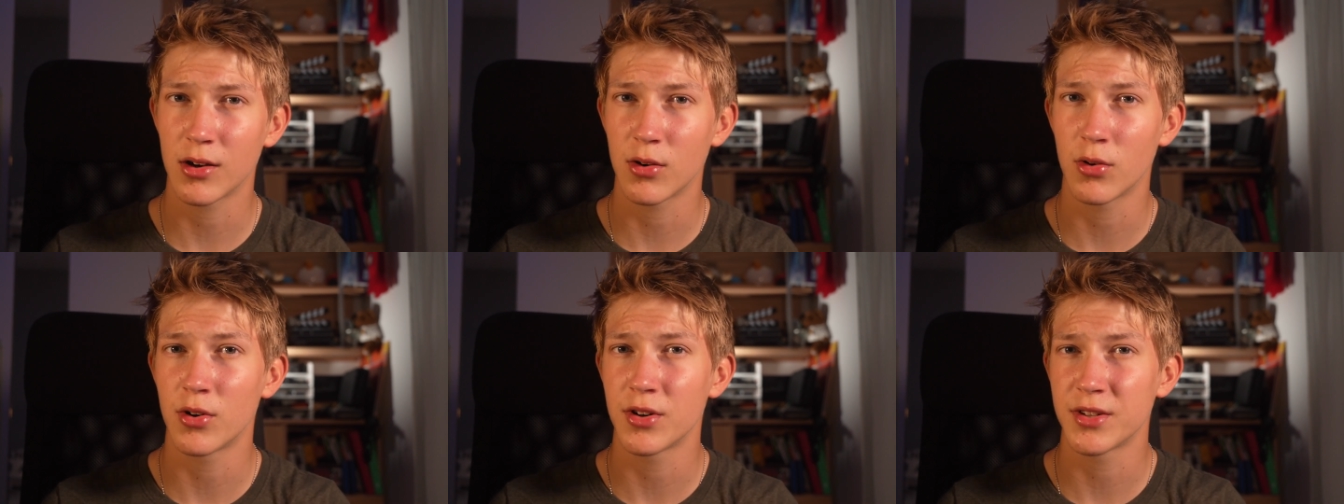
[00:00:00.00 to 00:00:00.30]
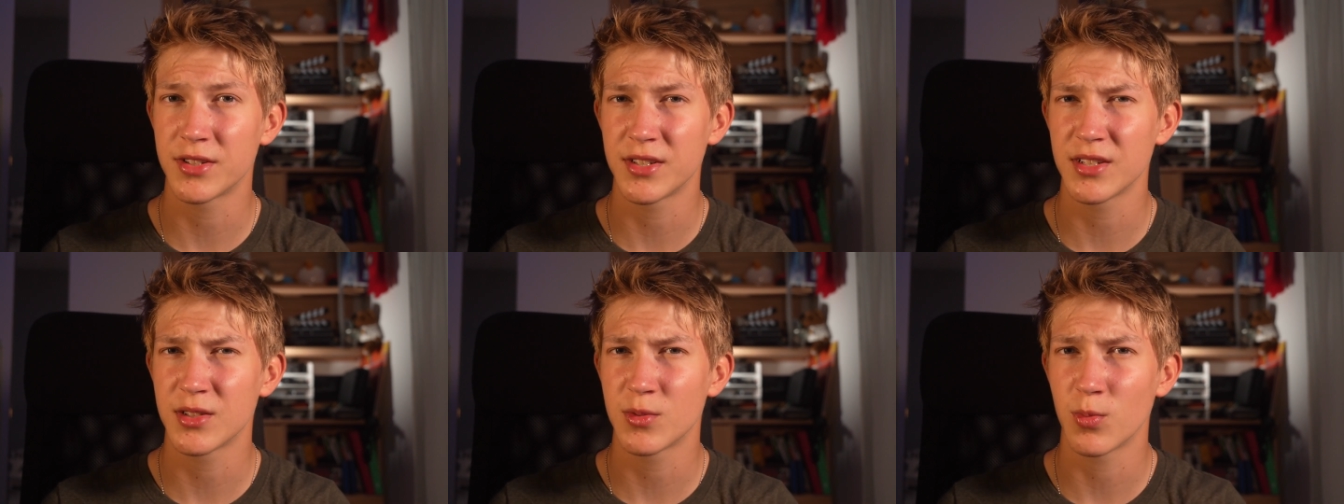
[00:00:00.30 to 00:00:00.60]

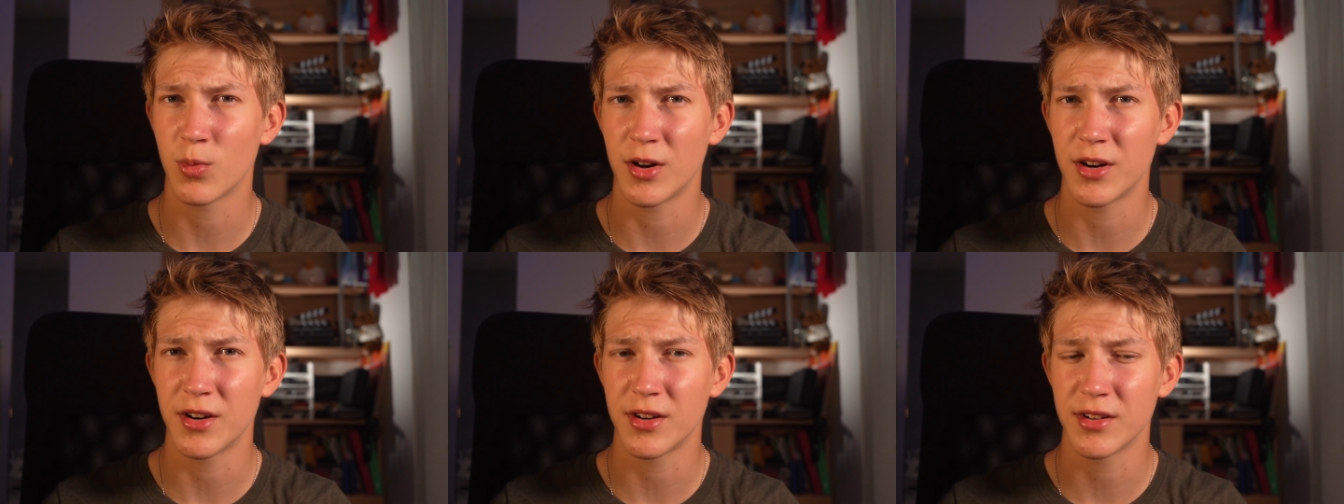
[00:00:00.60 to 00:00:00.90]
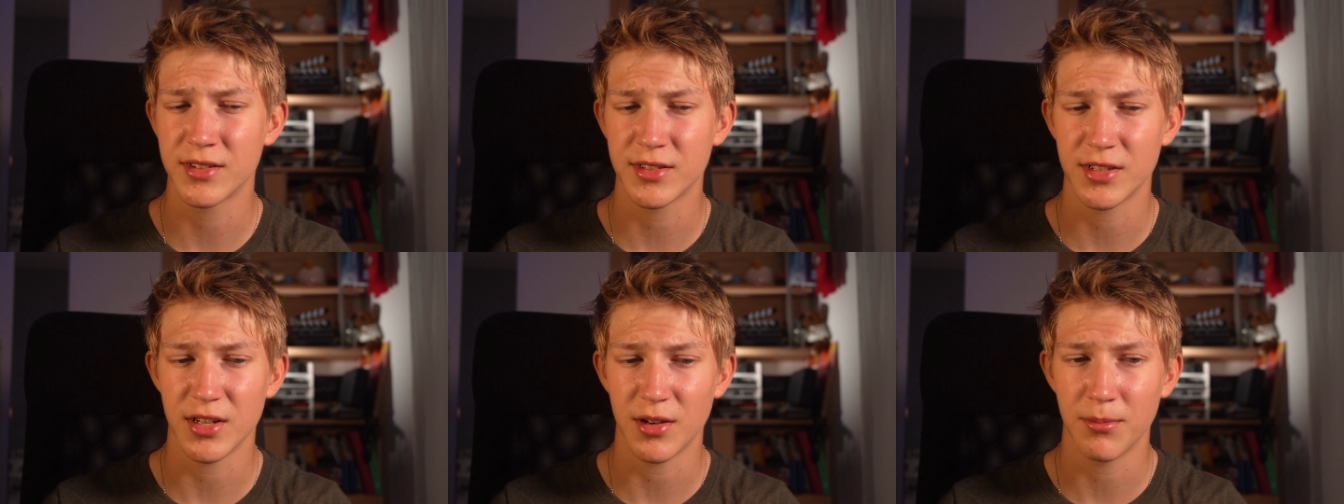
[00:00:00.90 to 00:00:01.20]
courses where
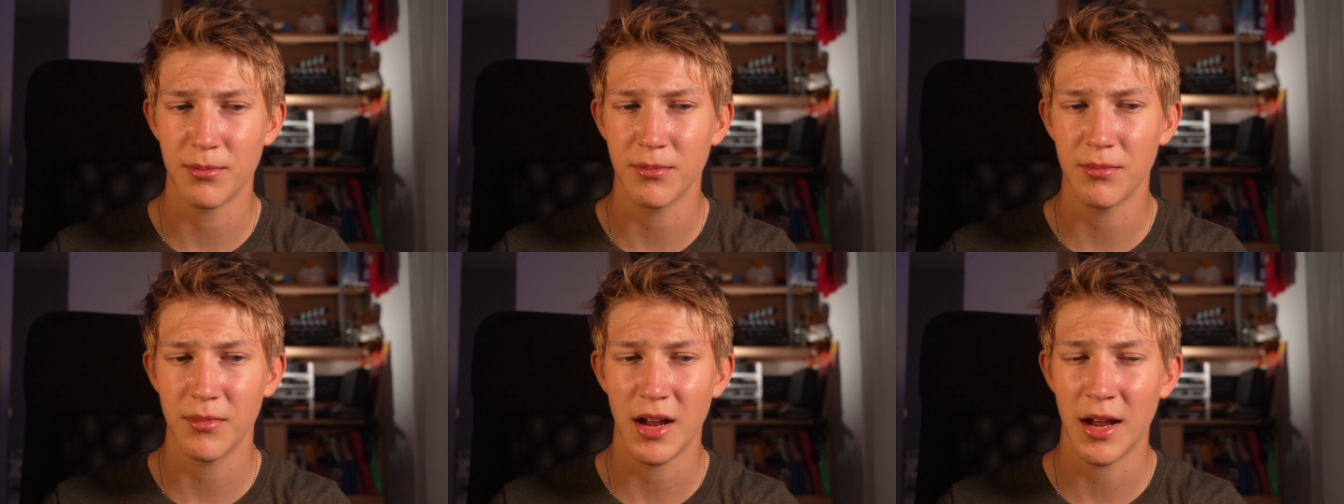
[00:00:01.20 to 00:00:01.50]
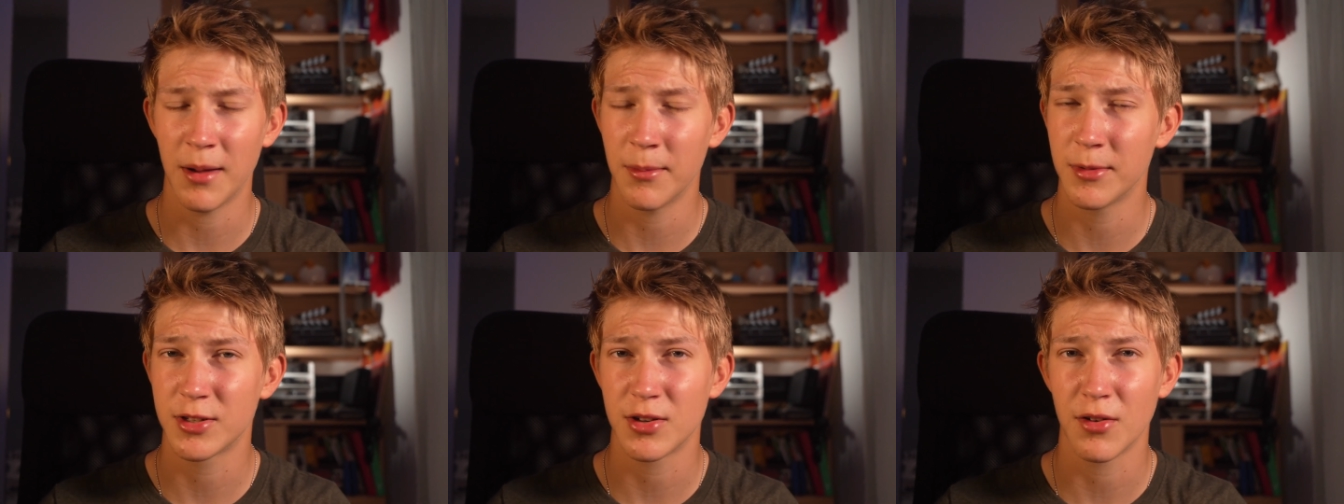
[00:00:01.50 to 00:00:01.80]
some
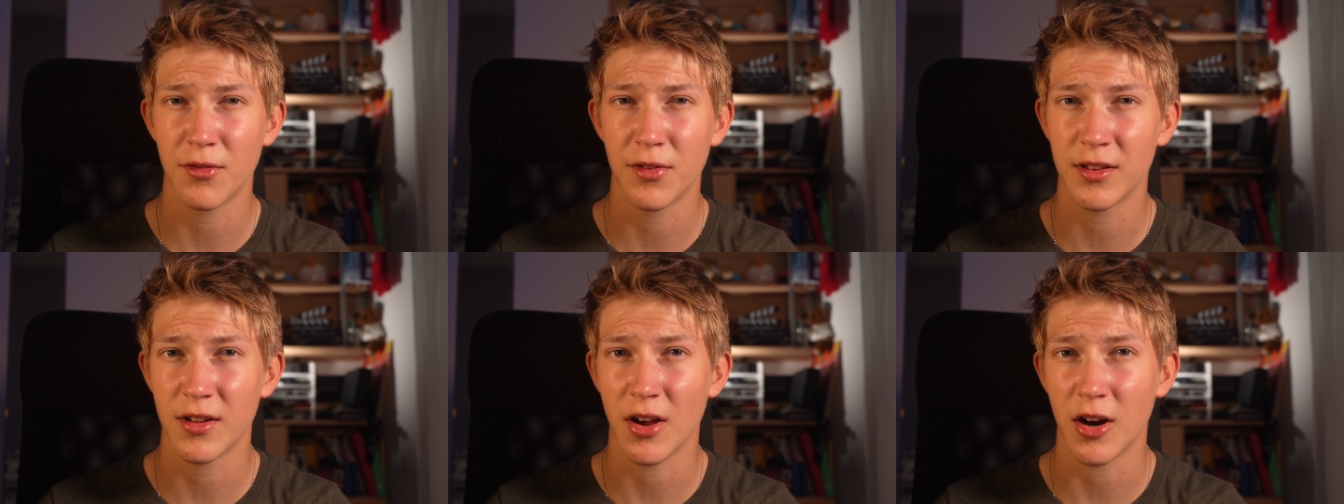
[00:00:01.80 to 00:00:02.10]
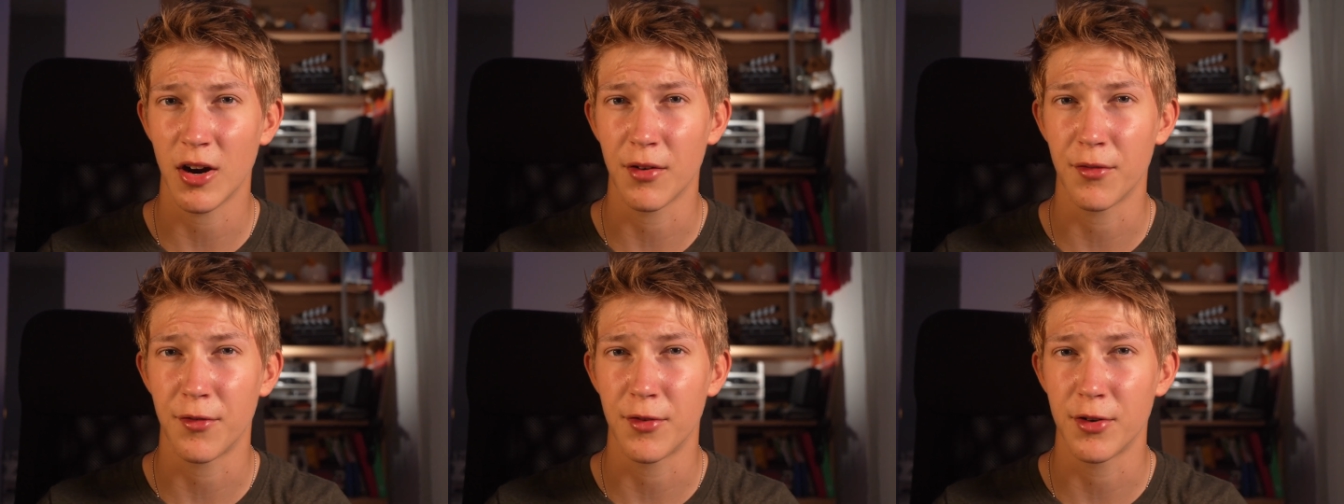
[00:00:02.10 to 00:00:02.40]
amateur
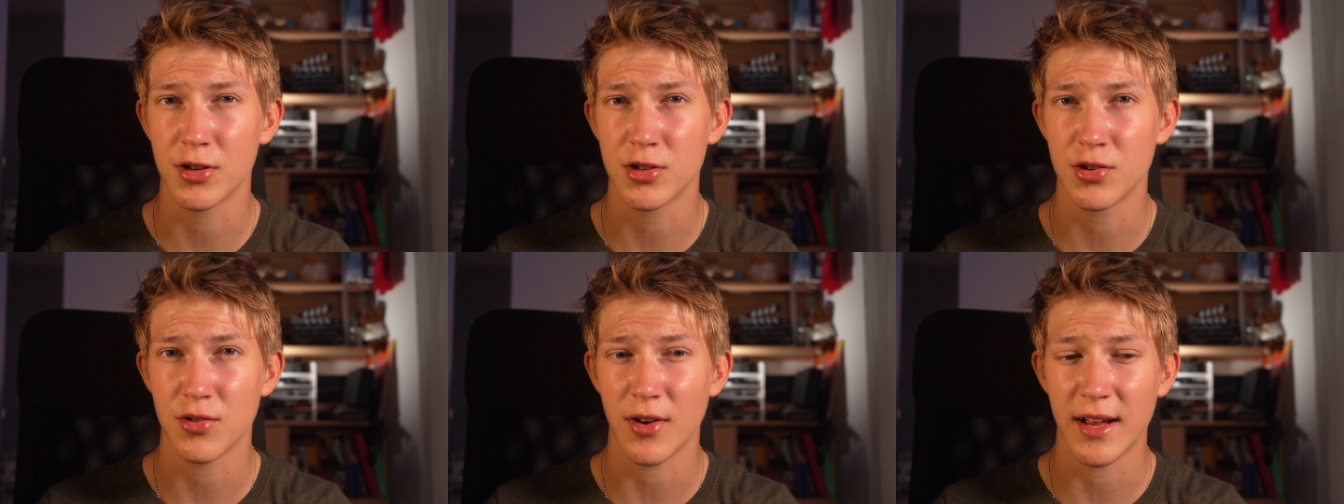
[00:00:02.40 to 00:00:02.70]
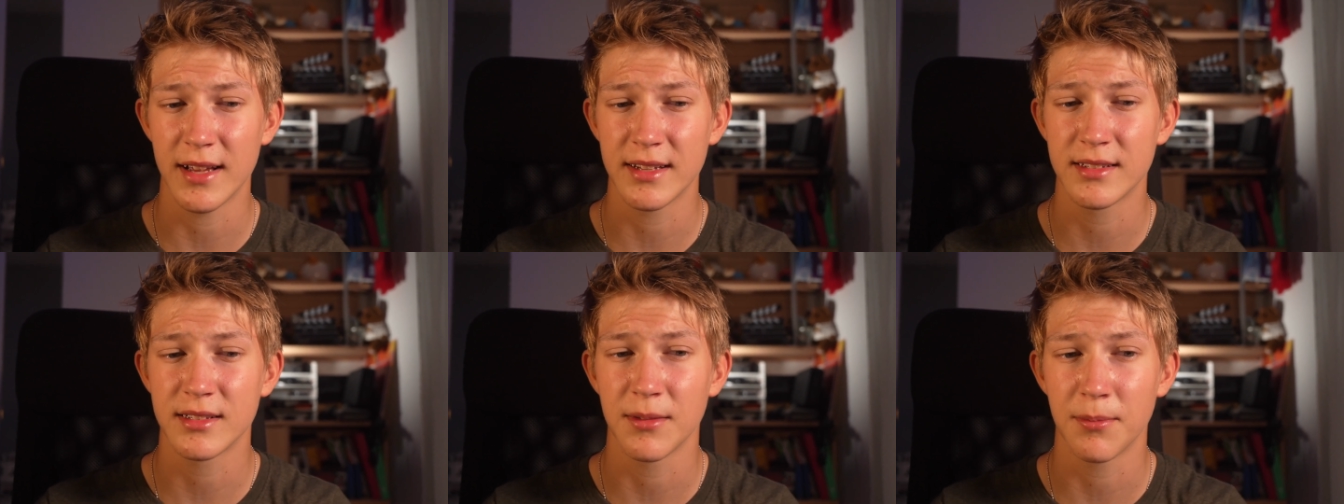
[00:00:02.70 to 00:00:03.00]
photographer
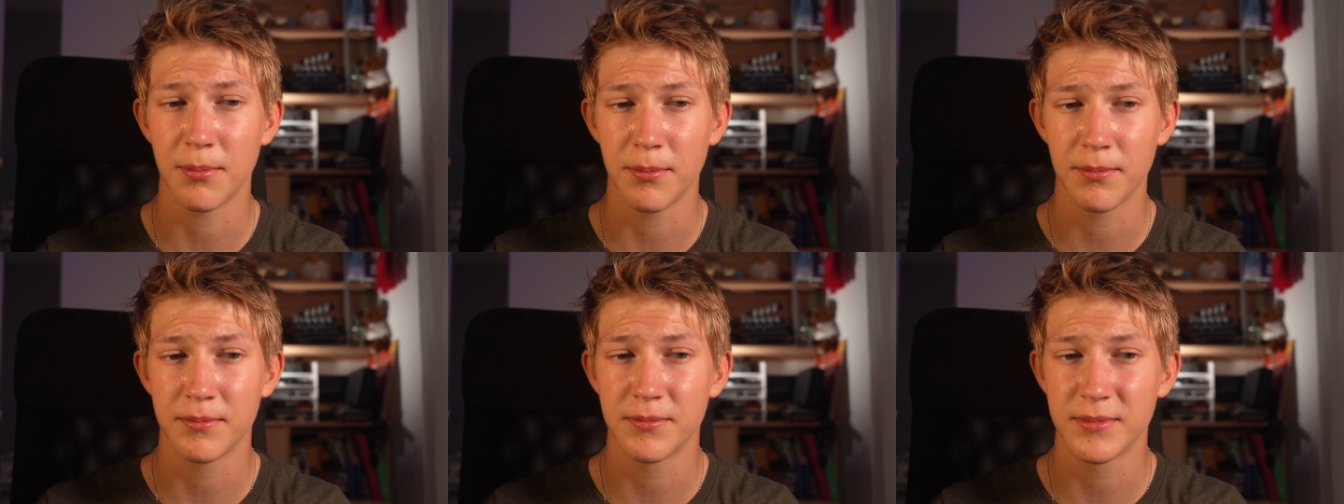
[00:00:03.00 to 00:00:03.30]
tries to